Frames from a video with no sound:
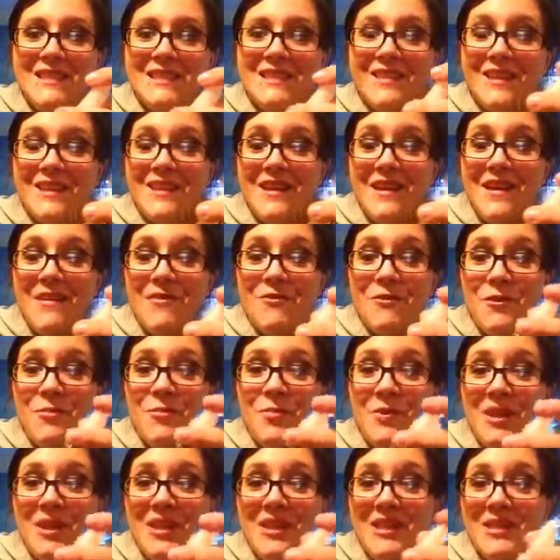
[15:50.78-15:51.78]
And
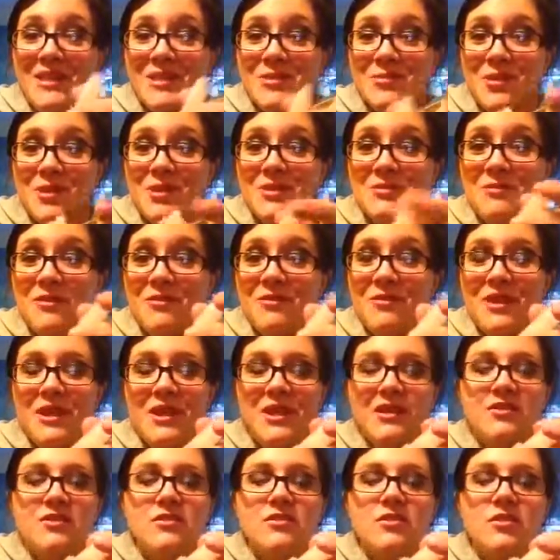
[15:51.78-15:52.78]
everybody that's watched my
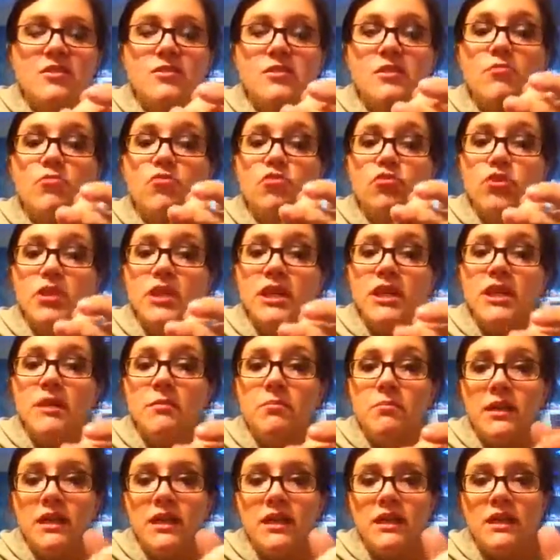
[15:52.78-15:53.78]
videos knows I'm really
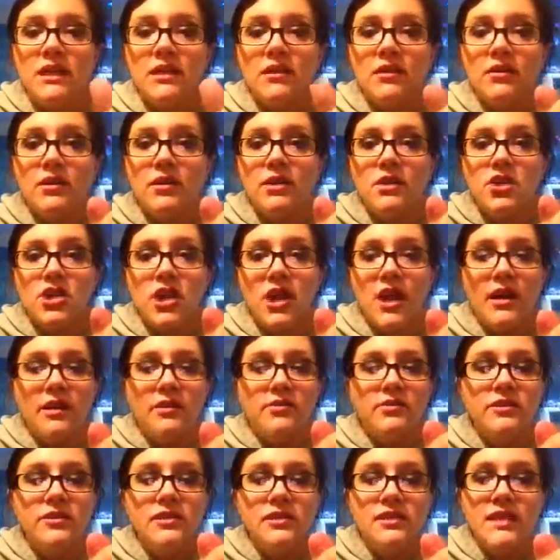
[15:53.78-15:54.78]
picky on the
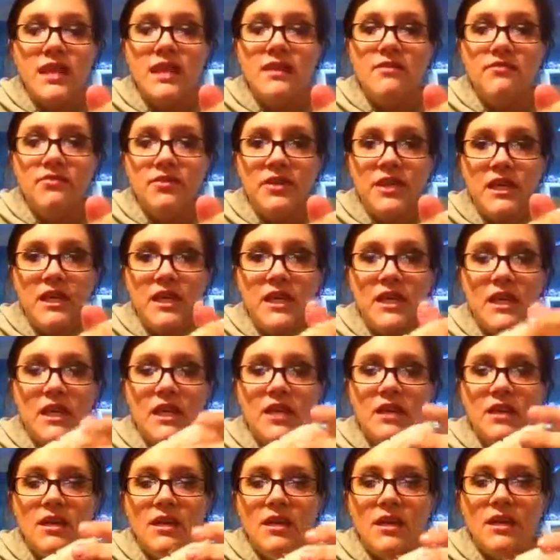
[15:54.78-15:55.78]
child safety.
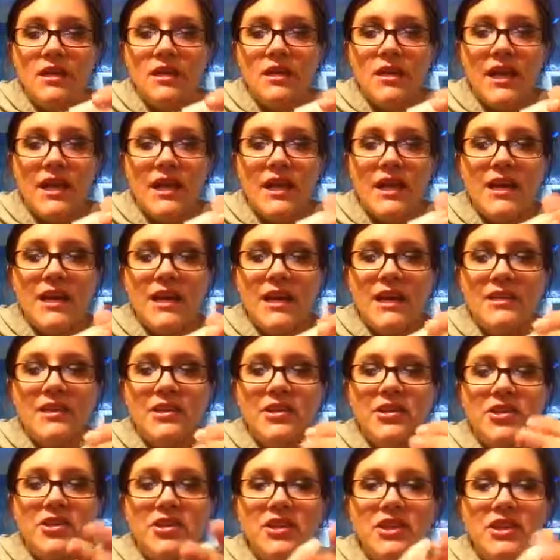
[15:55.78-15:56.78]
Like, I
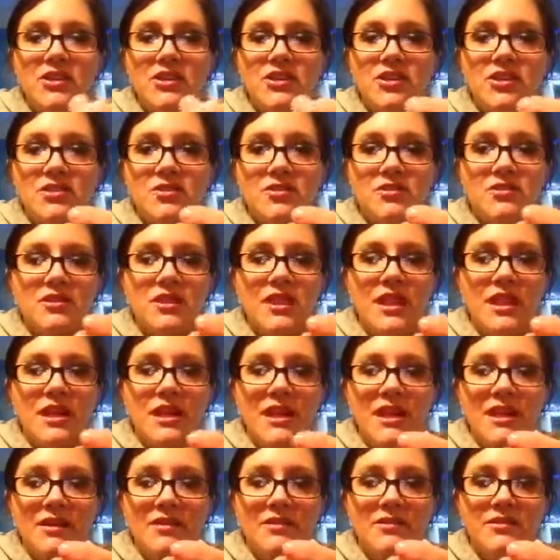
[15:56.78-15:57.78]
literally just screwed that
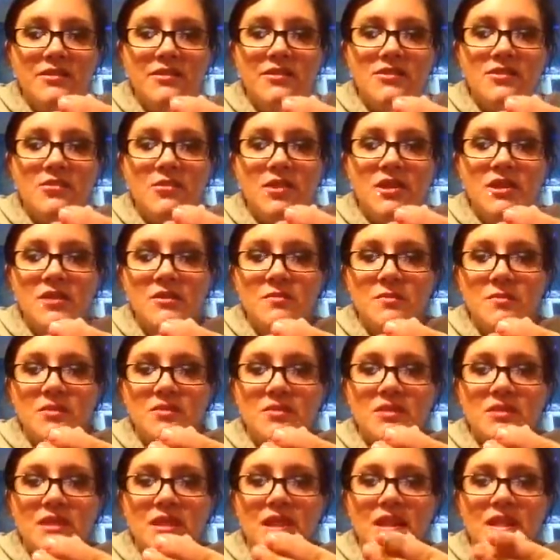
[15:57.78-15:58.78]
down to where it's
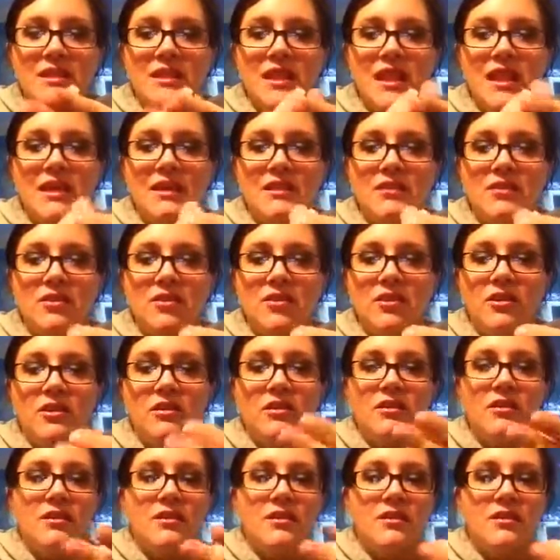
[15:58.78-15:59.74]
supposed to, like, tighten on.